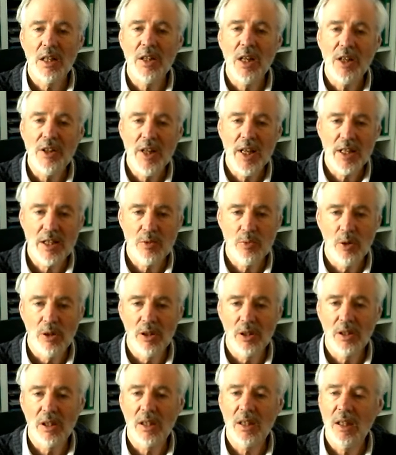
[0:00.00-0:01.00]

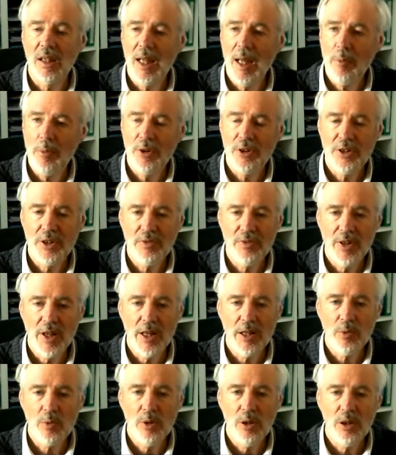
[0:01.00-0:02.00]
network, a collaborative
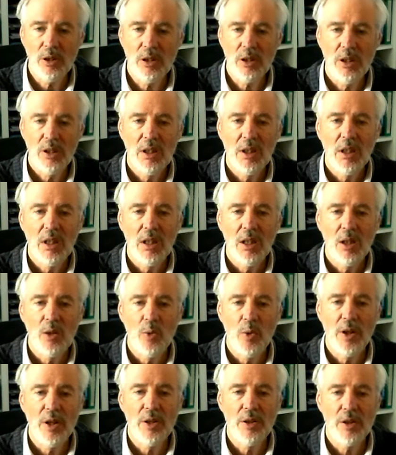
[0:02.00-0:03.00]
network
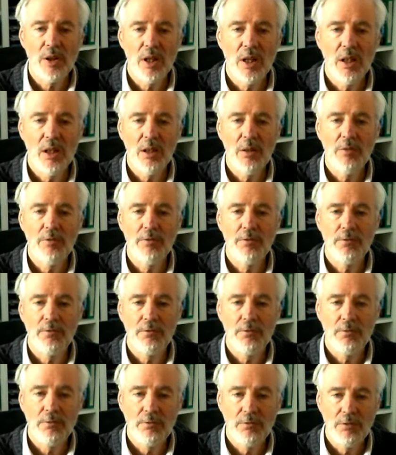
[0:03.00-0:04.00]
with
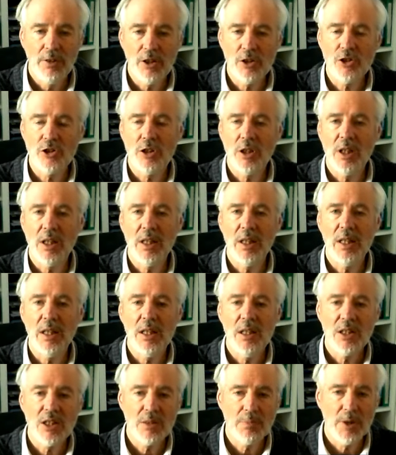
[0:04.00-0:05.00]
functionally
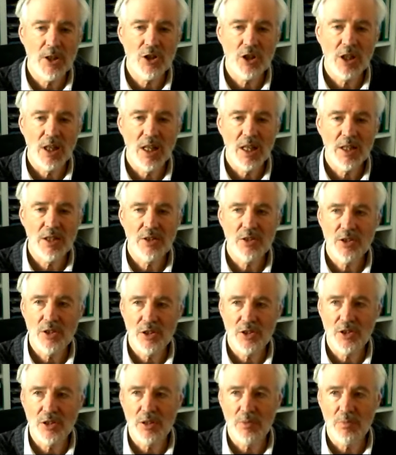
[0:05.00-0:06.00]
specialized
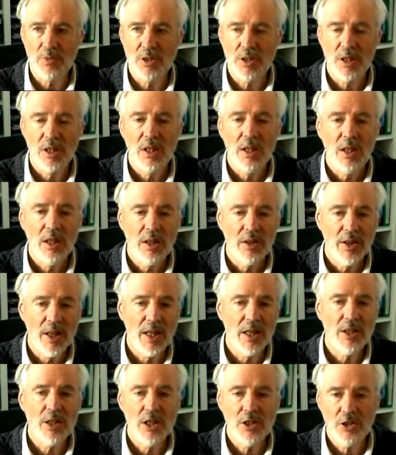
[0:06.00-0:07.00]
systems.
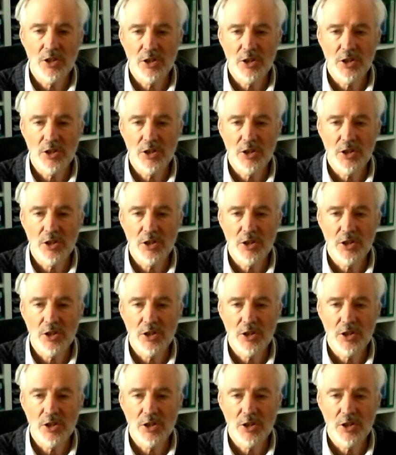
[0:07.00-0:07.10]
That is a